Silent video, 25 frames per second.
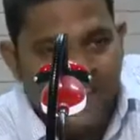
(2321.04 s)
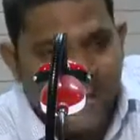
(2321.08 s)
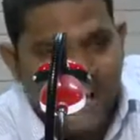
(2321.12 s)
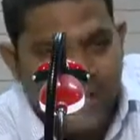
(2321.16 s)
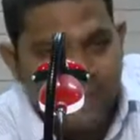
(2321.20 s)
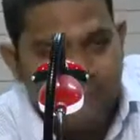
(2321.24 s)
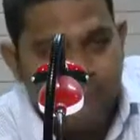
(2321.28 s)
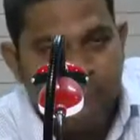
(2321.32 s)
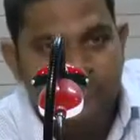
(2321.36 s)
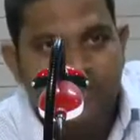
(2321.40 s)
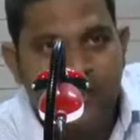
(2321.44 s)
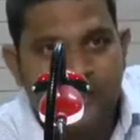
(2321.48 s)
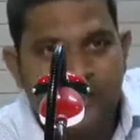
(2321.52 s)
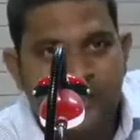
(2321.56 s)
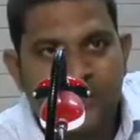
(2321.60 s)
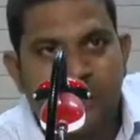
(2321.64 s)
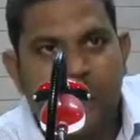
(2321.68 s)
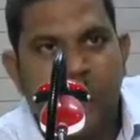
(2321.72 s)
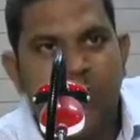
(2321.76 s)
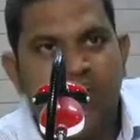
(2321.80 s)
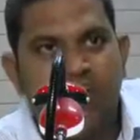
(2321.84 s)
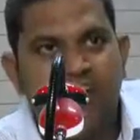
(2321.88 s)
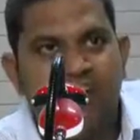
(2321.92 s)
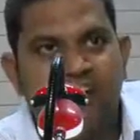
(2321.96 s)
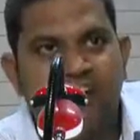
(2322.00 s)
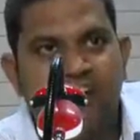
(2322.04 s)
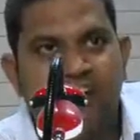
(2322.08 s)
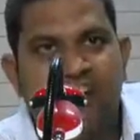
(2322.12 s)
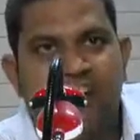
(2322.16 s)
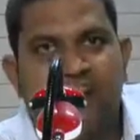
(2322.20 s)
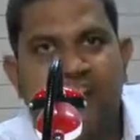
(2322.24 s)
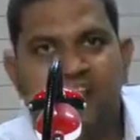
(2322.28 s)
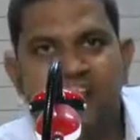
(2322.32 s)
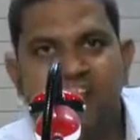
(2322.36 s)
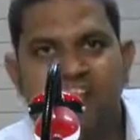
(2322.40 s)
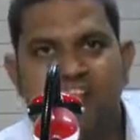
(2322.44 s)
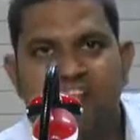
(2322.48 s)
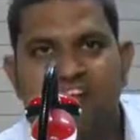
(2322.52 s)
rate per square feet
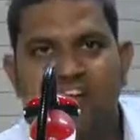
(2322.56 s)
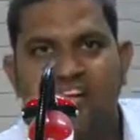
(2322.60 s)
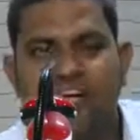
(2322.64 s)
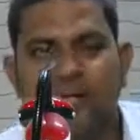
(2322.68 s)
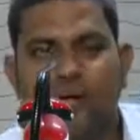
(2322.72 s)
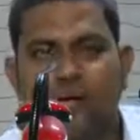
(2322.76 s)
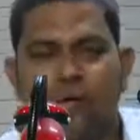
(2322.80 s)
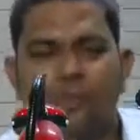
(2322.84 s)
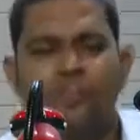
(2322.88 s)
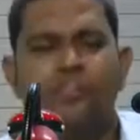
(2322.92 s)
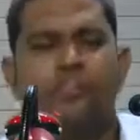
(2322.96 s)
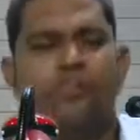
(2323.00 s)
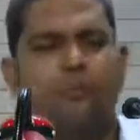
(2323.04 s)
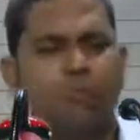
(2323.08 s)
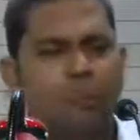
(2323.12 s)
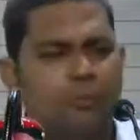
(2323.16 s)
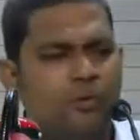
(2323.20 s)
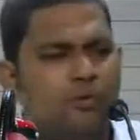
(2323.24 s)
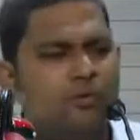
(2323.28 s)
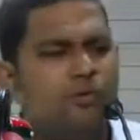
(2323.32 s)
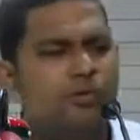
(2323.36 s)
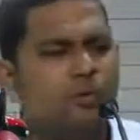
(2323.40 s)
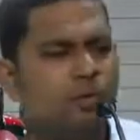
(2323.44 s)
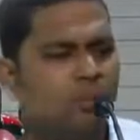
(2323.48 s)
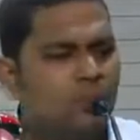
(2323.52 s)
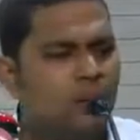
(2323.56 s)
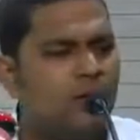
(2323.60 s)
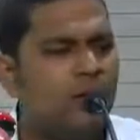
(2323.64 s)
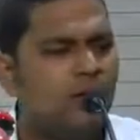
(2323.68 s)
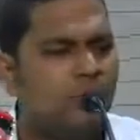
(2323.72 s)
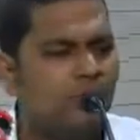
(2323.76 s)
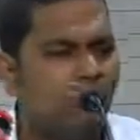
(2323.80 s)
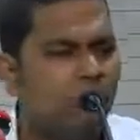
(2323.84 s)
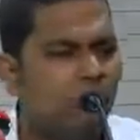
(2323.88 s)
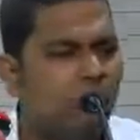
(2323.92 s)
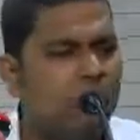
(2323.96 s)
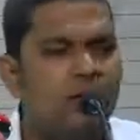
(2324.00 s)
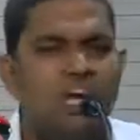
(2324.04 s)
is very low. Suppose
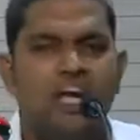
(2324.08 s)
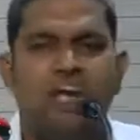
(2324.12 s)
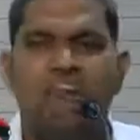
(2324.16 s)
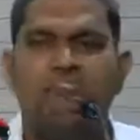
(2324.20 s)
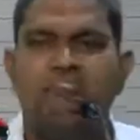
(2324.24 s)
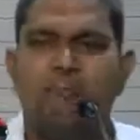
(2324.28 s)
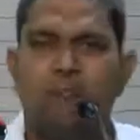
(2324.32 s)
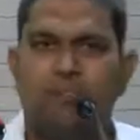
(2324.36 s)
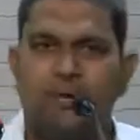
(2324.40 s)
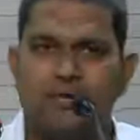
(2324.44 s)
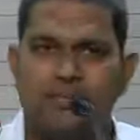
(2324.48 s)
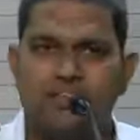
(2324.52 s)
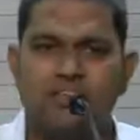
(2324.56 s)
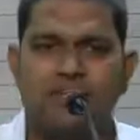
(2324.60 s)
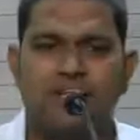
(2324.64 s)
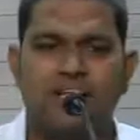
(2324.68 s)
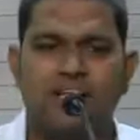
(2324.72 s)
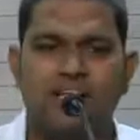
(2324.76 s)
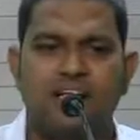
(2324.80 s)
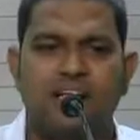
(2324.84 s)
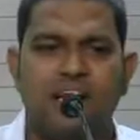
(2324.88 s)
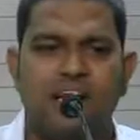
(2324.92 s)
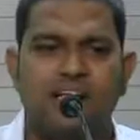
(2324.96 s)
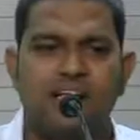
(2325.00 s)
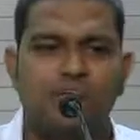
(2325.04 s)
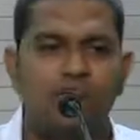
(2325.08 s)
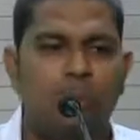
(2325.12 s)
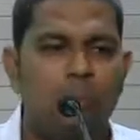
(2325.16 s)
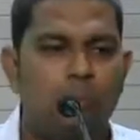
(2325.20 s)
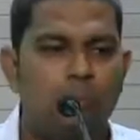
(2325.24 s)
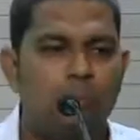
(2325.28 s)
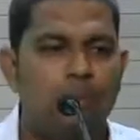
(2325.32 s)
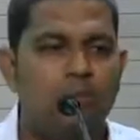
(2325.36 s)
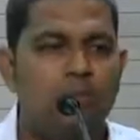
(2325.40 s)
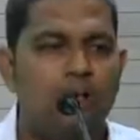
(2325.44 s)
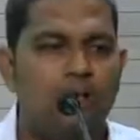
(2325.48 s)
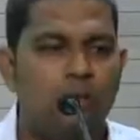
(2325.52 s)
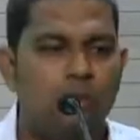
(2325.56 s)
tomorrow, if a person is
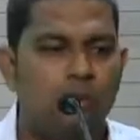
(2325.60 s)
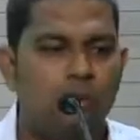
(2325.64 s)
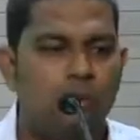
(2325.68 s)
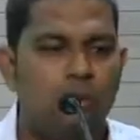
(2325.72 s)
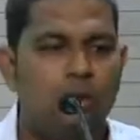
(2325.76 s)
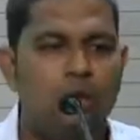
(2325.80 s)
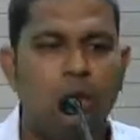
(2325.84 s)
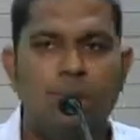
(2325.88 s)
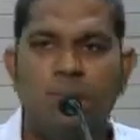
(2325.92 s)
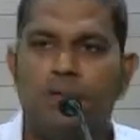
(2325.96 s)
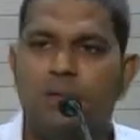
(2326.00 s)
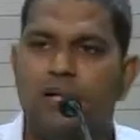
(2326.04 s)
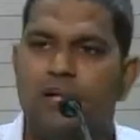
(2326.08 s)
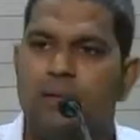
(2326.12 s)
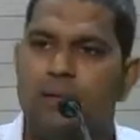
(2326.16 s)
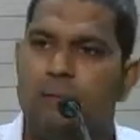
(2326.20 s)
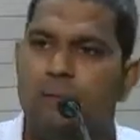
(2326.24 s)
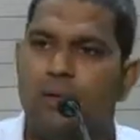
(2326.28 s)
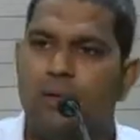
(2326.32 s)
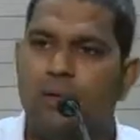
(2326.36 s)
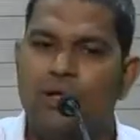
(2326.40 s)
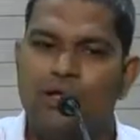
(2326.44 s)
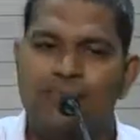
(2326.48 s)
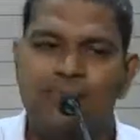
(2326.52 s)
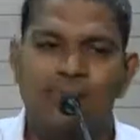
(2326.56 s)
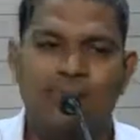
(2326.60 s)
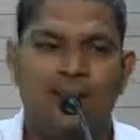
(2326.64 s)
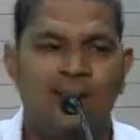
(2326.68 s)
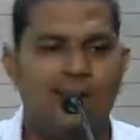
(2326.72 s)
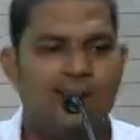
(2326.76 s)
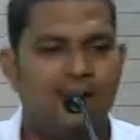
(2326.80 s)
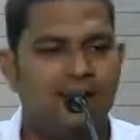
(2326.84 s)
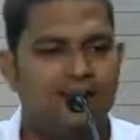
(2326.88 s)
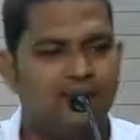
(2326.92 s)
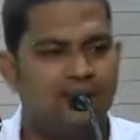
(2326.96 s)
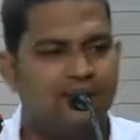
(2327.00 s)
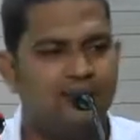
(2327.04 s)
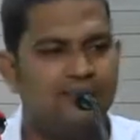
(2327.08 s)
opening a go down in Boys
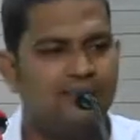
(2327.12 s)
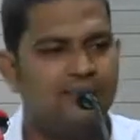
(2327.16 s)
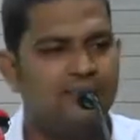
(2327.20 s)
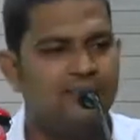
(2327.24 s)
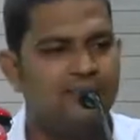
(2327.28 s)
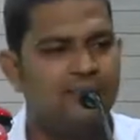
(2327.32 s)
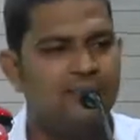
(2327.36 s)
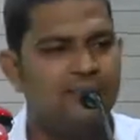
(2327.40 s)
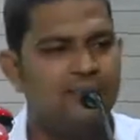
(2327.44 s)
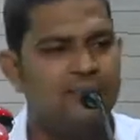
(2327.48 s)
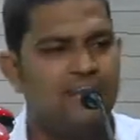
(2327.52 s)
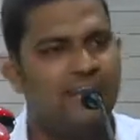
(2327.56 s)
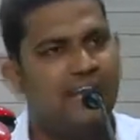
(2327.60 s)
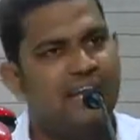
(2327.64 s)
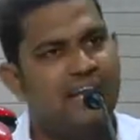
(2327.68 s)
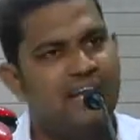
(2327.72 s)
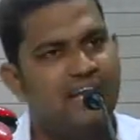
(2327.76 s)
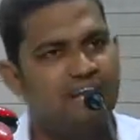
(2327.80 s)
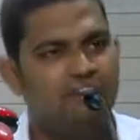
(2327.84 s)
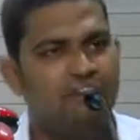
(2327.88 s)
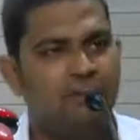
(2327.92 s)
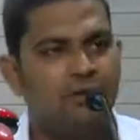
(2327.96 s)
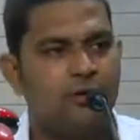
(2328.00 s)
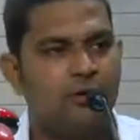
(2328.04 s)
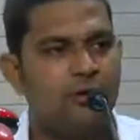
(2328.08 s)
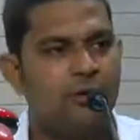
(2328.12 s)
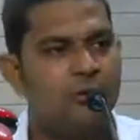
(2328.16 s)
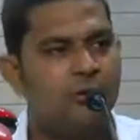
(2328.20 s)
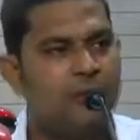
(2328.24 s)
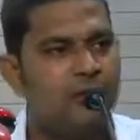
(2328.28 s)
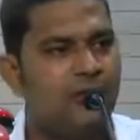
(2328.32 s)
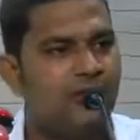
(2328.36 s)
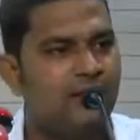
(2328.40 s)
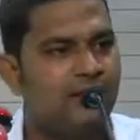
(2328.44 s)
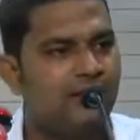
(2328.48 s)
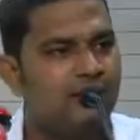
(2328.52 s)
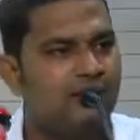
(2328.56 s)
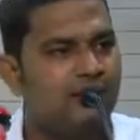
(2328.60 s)
Garden, can he afford to
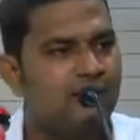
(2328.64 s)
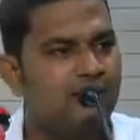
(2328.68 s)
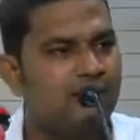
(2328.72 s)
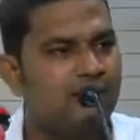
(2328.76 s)
do that?